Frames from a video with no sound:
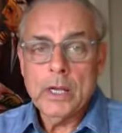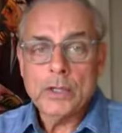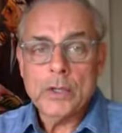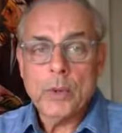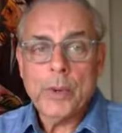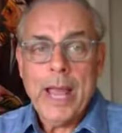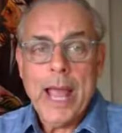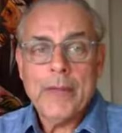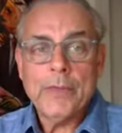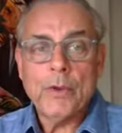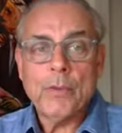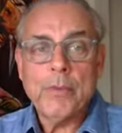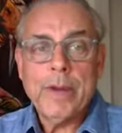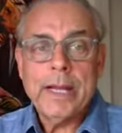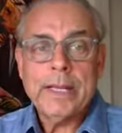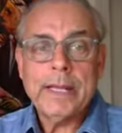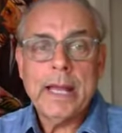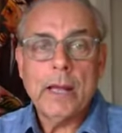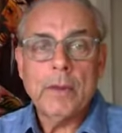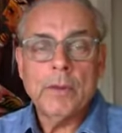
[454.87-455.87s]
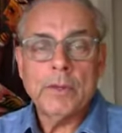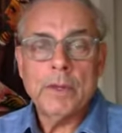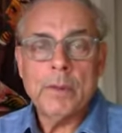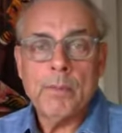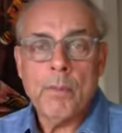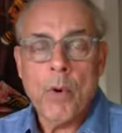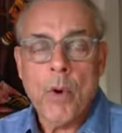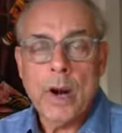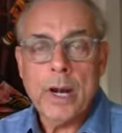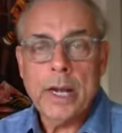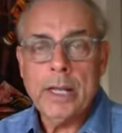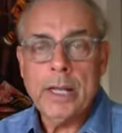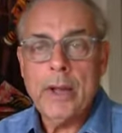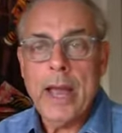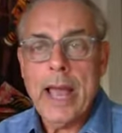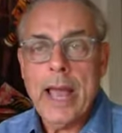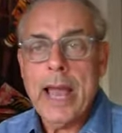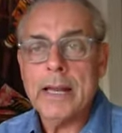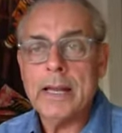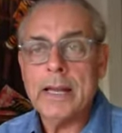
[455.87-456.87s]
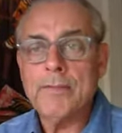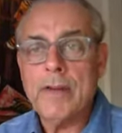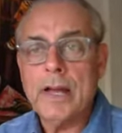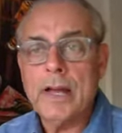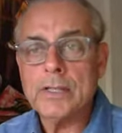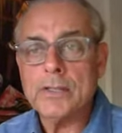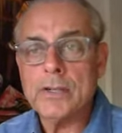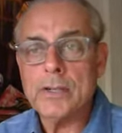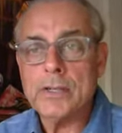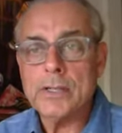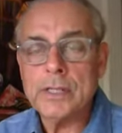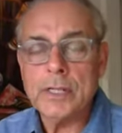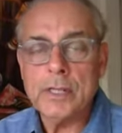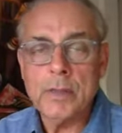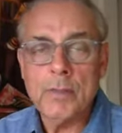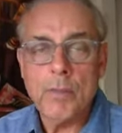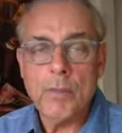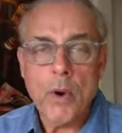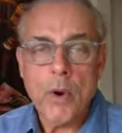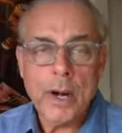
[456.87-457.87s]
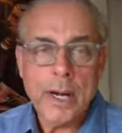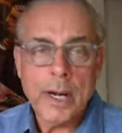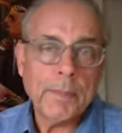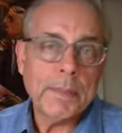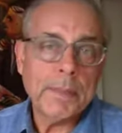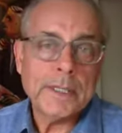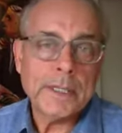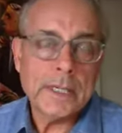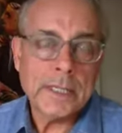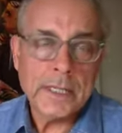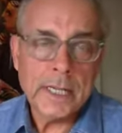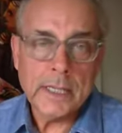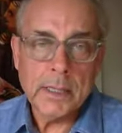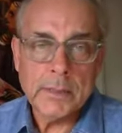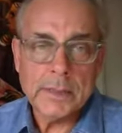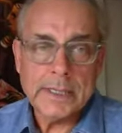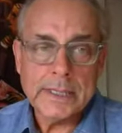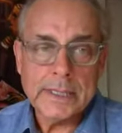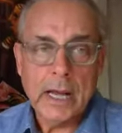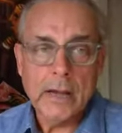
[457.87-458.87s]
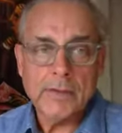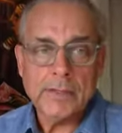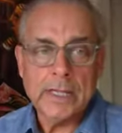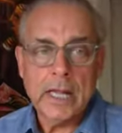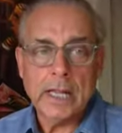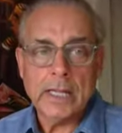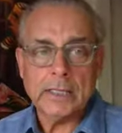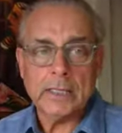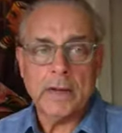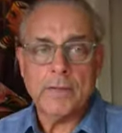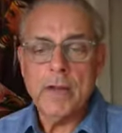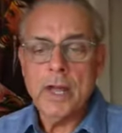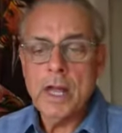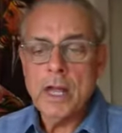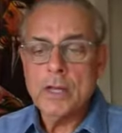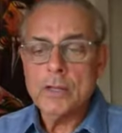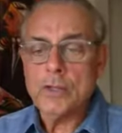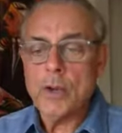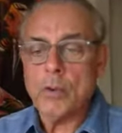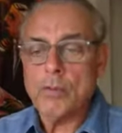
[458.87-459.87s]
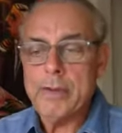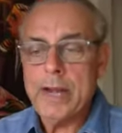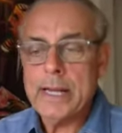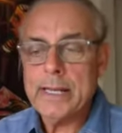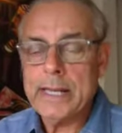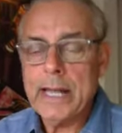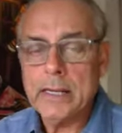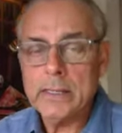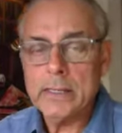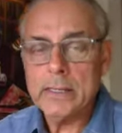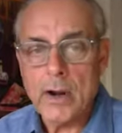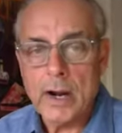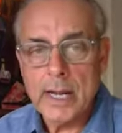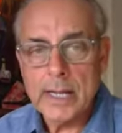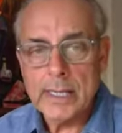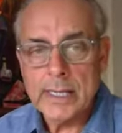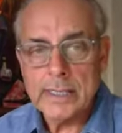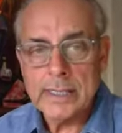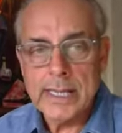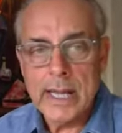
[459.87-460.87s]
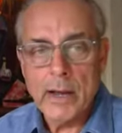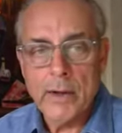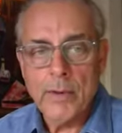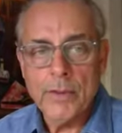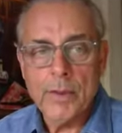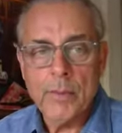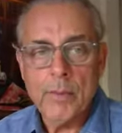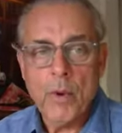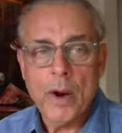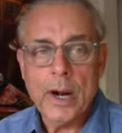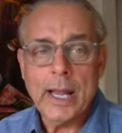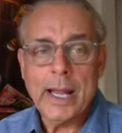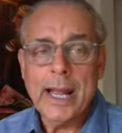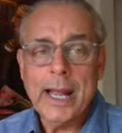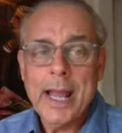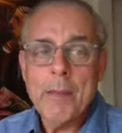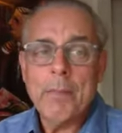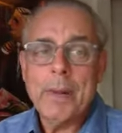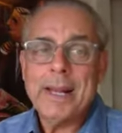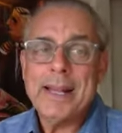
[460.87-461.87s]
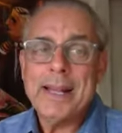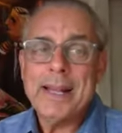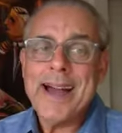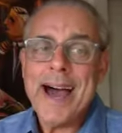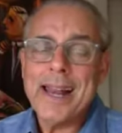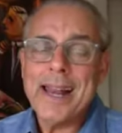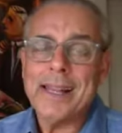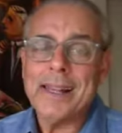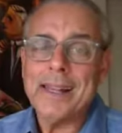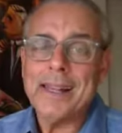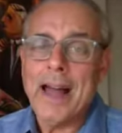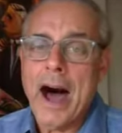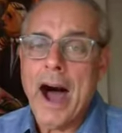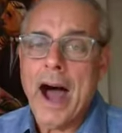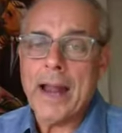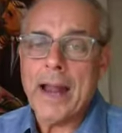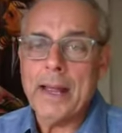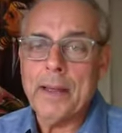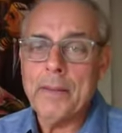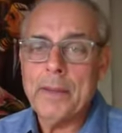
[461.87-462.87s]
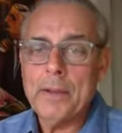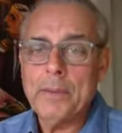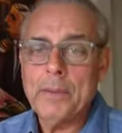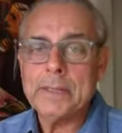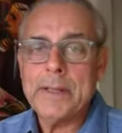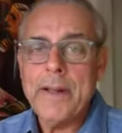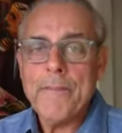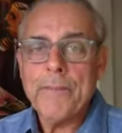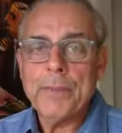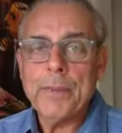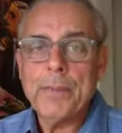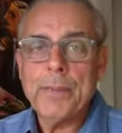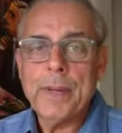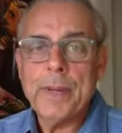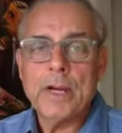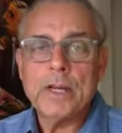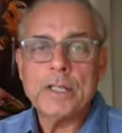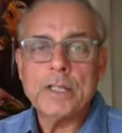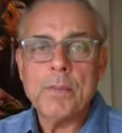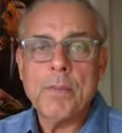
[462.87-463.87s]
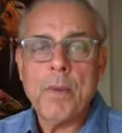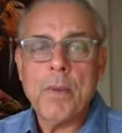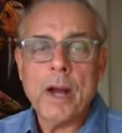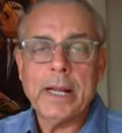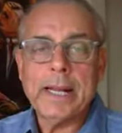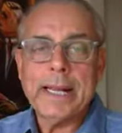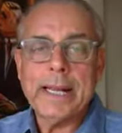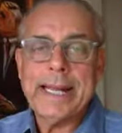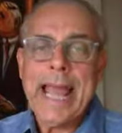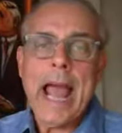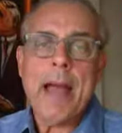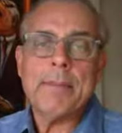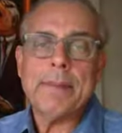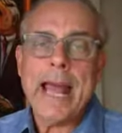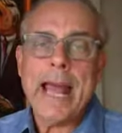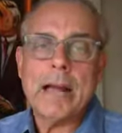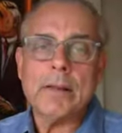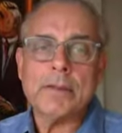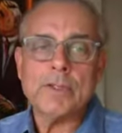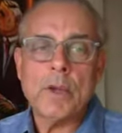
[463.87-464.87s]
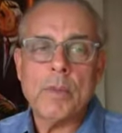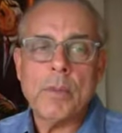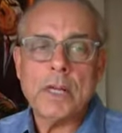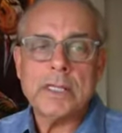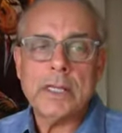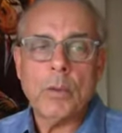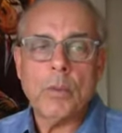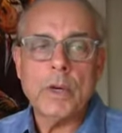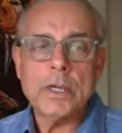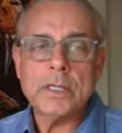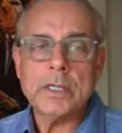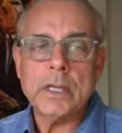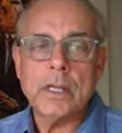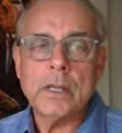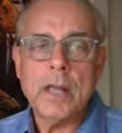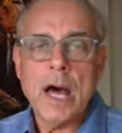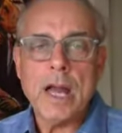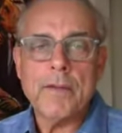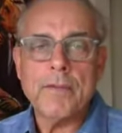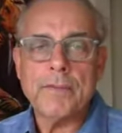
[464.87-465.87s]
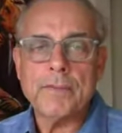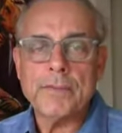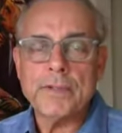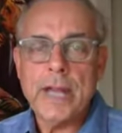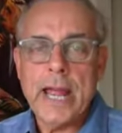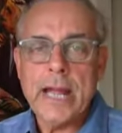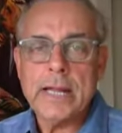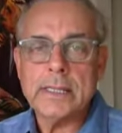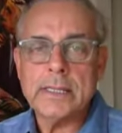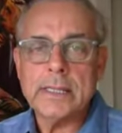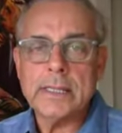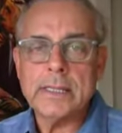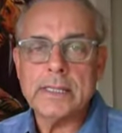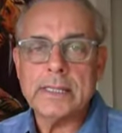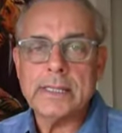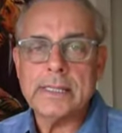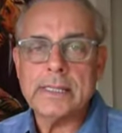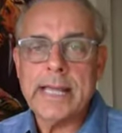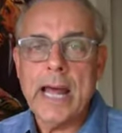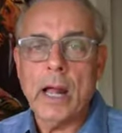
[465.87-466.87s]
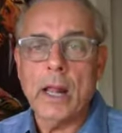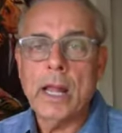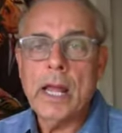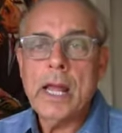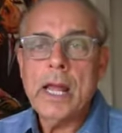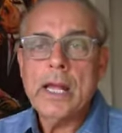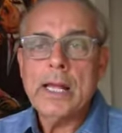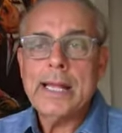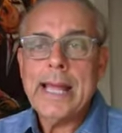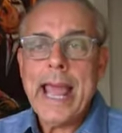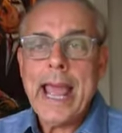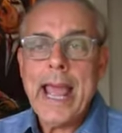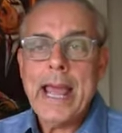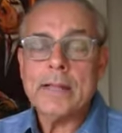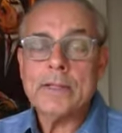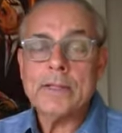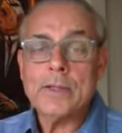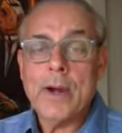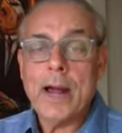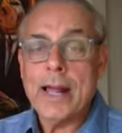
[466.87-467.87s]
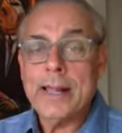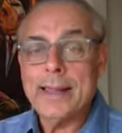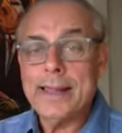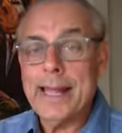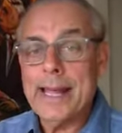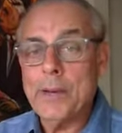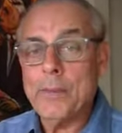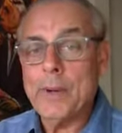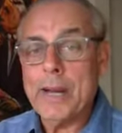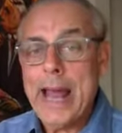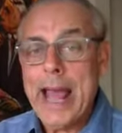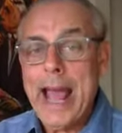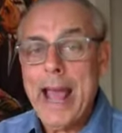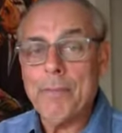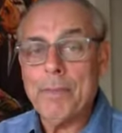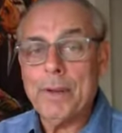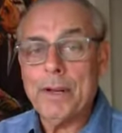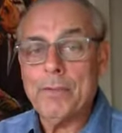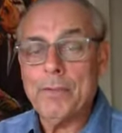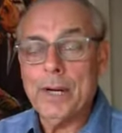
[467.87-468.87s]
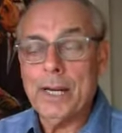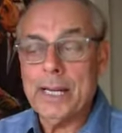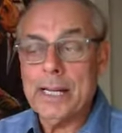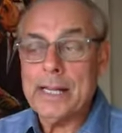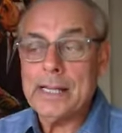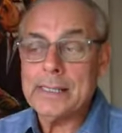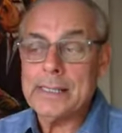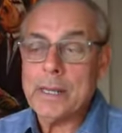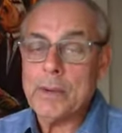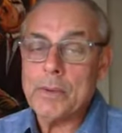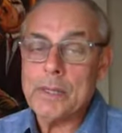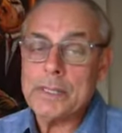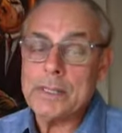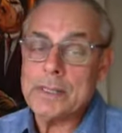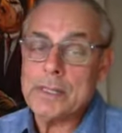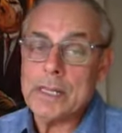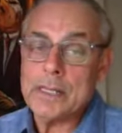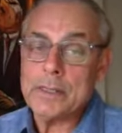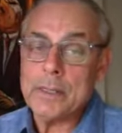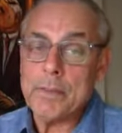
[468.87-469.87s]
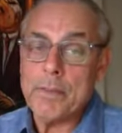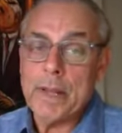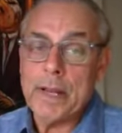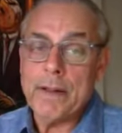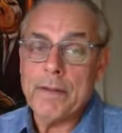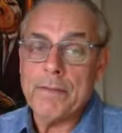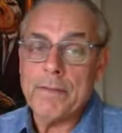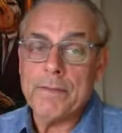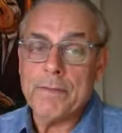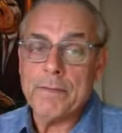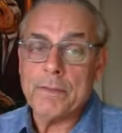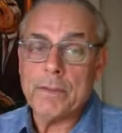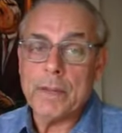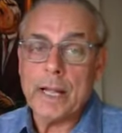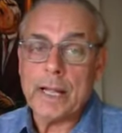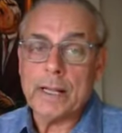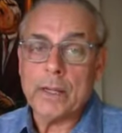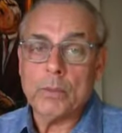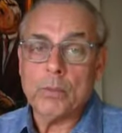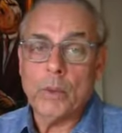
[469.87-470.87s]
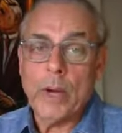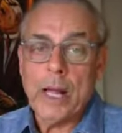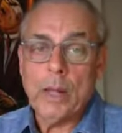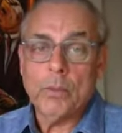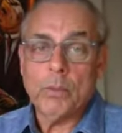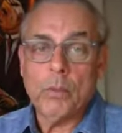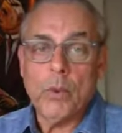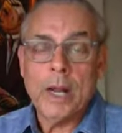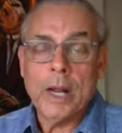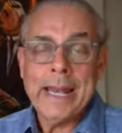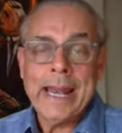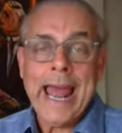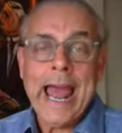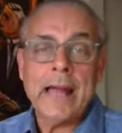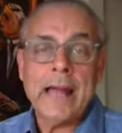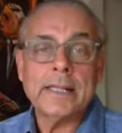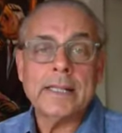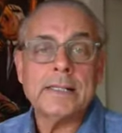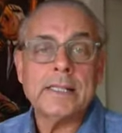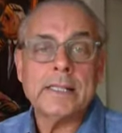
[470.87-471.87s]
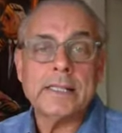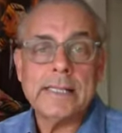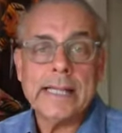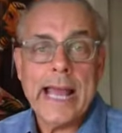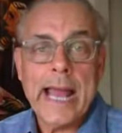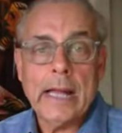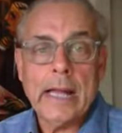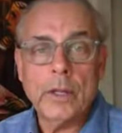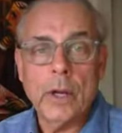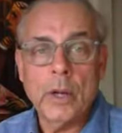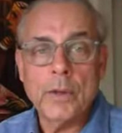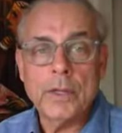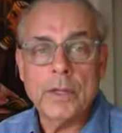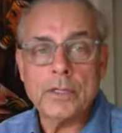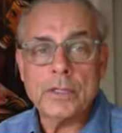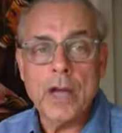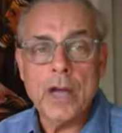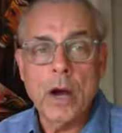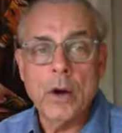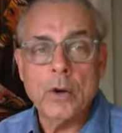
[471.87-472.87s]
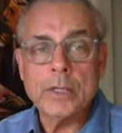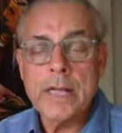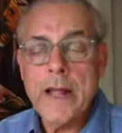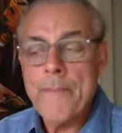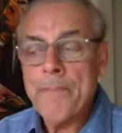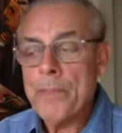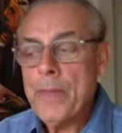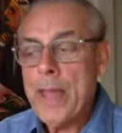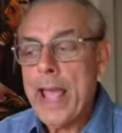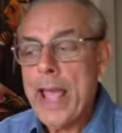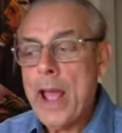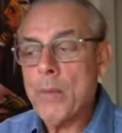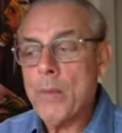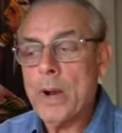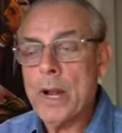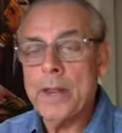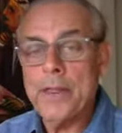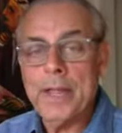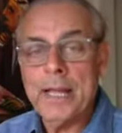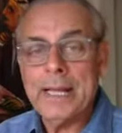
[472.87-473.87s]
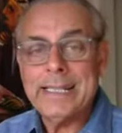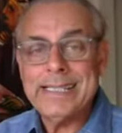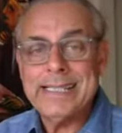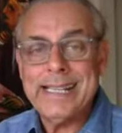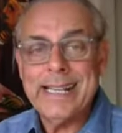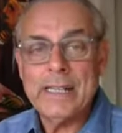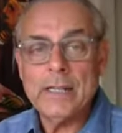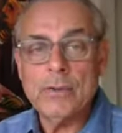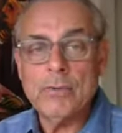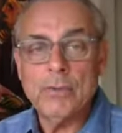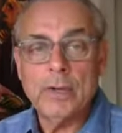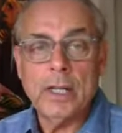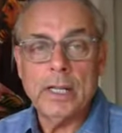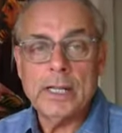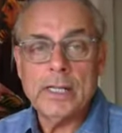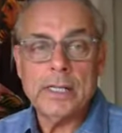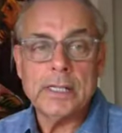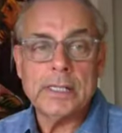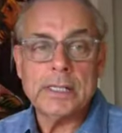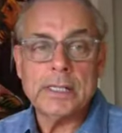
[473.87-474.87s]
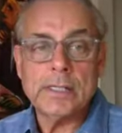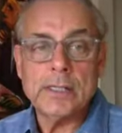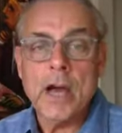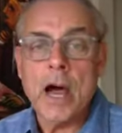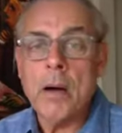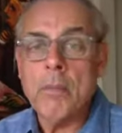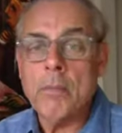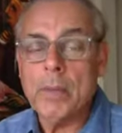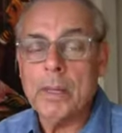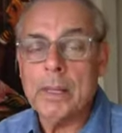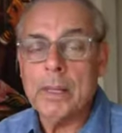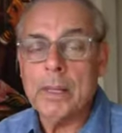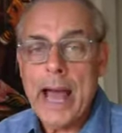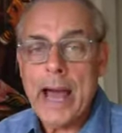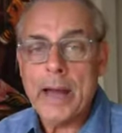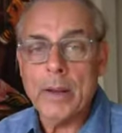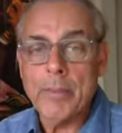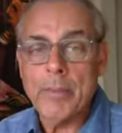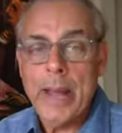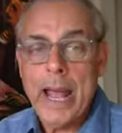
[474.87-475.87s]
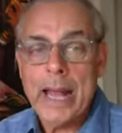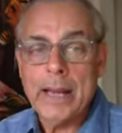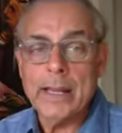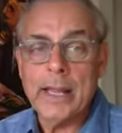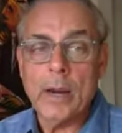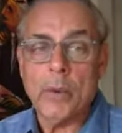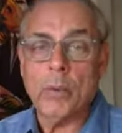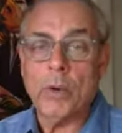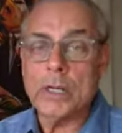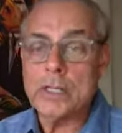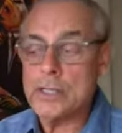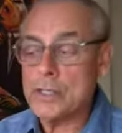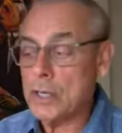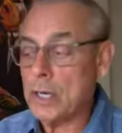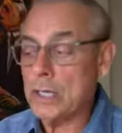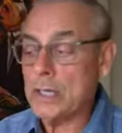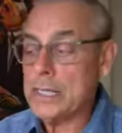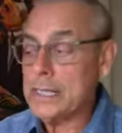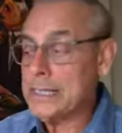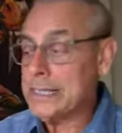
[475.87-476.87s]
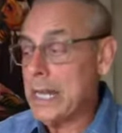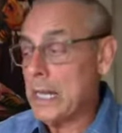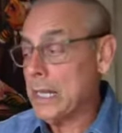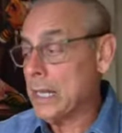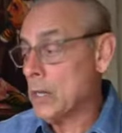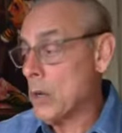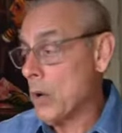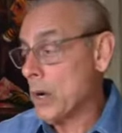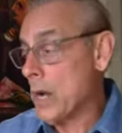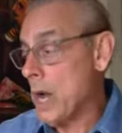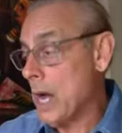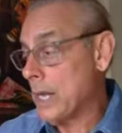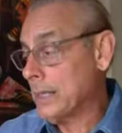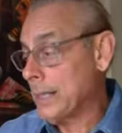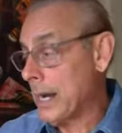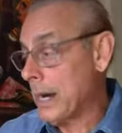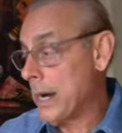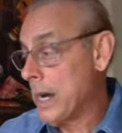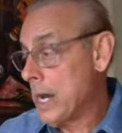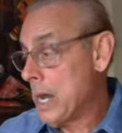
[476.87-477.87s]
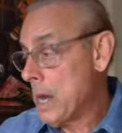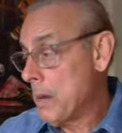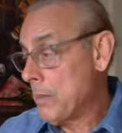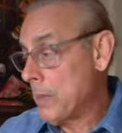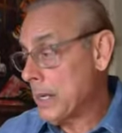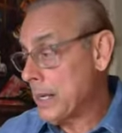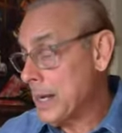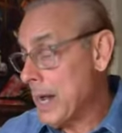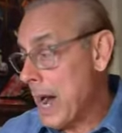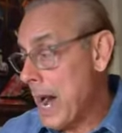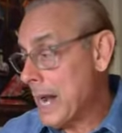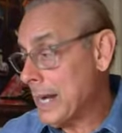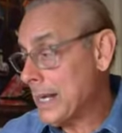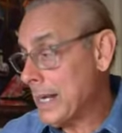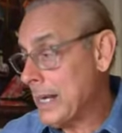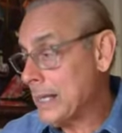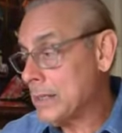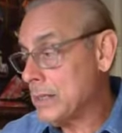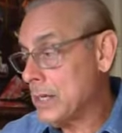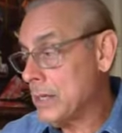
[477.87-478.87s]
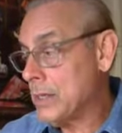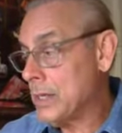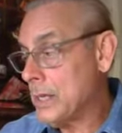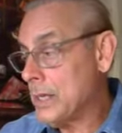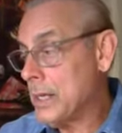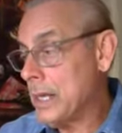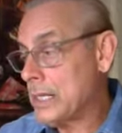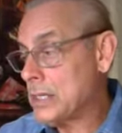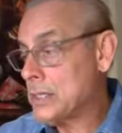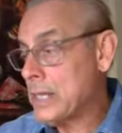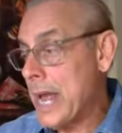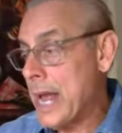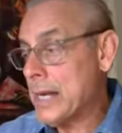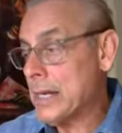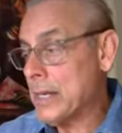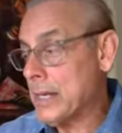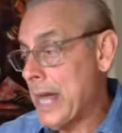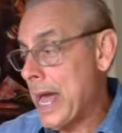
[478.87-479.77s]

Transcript: So we had the retail in the morning. You had investors in the morning positioning themselves, selling stuff. So retail started to sell in the morning, but not a lot. It was because the market gapped down so much, there wasn't a lot of chances to sell. And so I think what happened really is there was just a bit of like, well, what now? Let's just see how low this goes. And when things didn't really just tumble out of bed, there was certainly selling going on there, but not to the extent